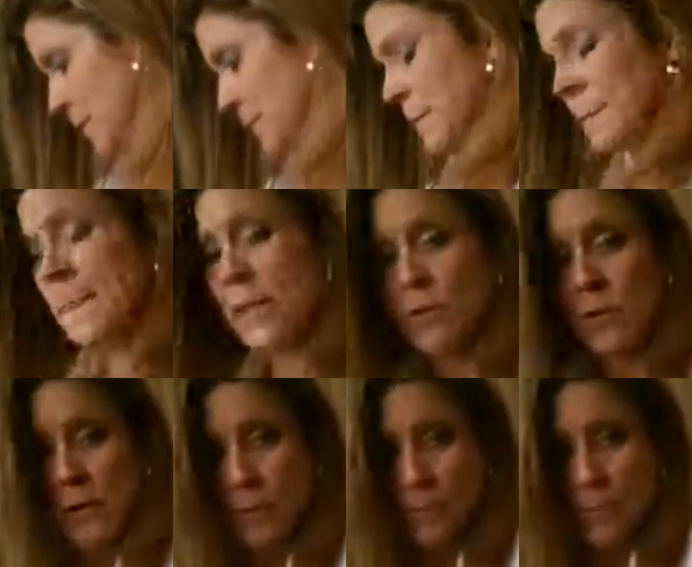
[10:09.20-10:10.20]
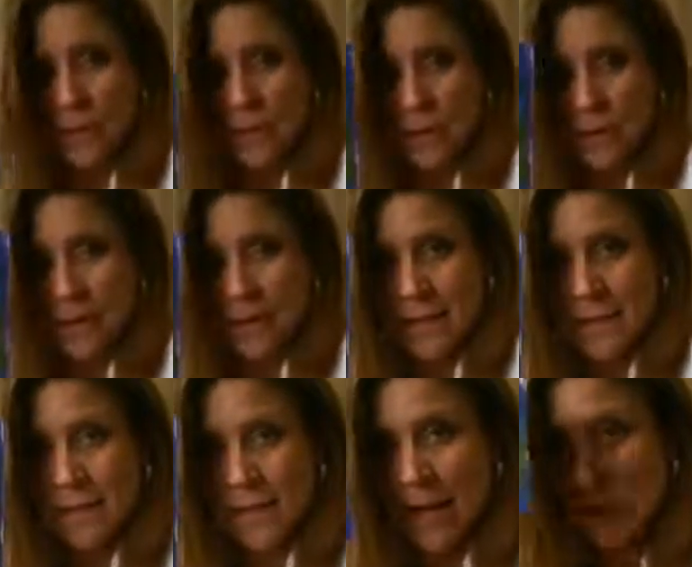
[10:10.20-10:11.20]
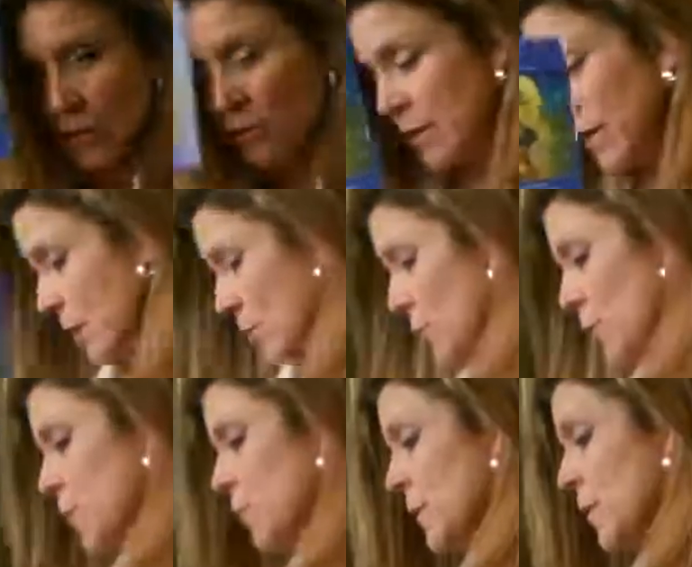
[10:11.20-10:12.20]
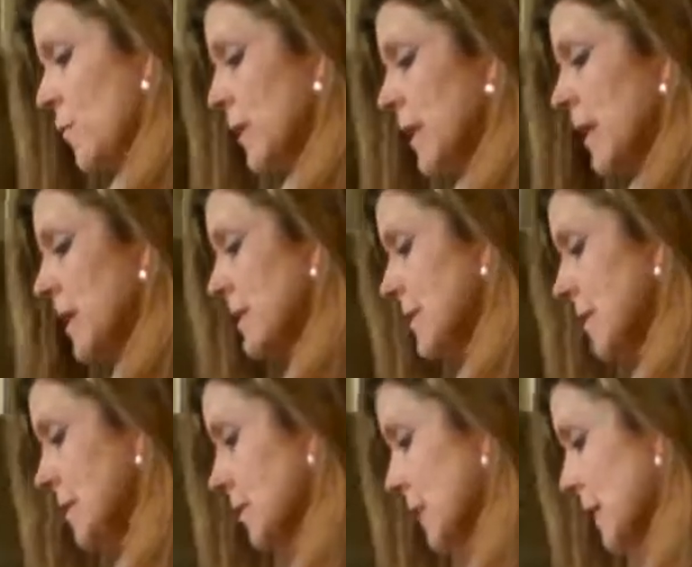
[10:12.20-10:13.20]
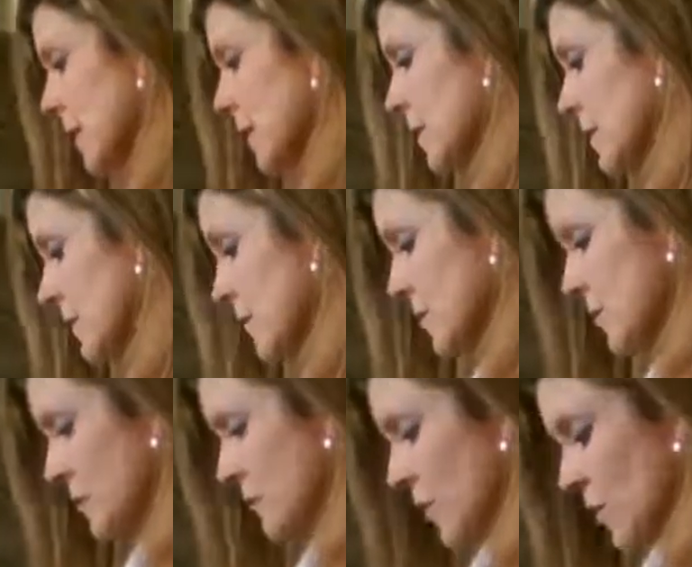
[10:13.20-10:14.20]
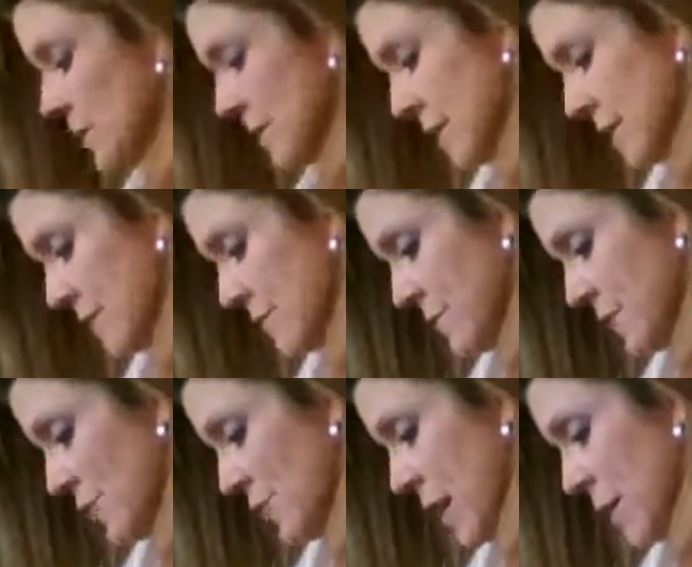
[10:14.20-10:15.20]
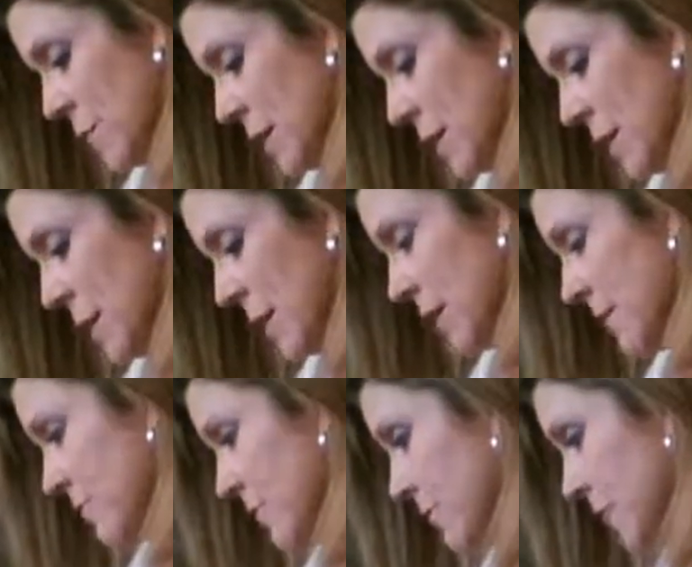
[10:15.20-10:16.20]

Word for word: ego will be what knocks you down. Your ego will be what gets it because there's a false sense of entrapment, negative or fear based